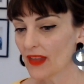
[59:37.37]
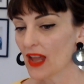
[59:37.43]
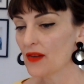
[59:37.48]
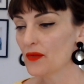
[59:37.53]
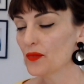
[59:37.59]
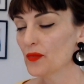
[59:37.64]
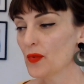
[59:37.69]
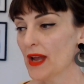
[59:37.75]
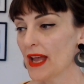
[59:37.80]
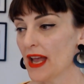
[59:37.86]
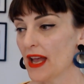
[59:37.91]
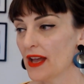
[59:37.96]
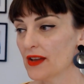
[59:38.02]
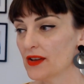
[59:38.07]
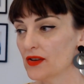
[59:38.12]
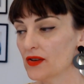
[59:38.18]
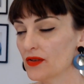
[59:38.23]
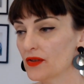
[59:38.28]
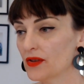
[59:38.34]
where
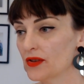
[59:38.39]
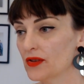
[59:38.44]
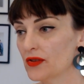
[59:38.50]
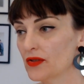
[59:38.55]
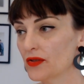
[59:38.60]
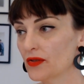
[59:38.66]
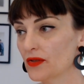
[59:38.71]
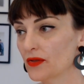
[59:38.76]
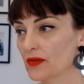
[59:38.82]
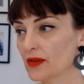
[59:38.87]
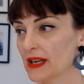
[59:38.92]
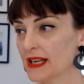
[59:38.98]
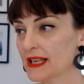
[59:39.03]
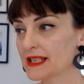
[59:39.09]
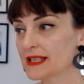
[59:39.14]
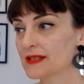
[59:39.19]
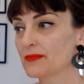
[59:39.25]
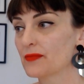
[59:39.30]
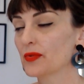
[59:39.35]
you
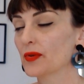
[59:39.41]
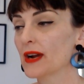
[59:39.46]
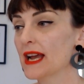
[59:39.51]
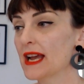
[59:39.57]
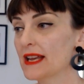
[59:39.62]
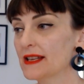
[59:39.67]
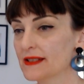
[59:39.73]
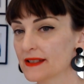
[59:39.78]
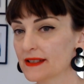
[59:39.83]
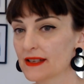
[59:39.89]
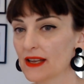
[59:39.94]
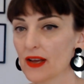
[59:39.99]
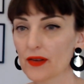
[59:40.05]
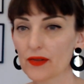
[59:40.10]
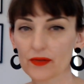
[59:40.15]
express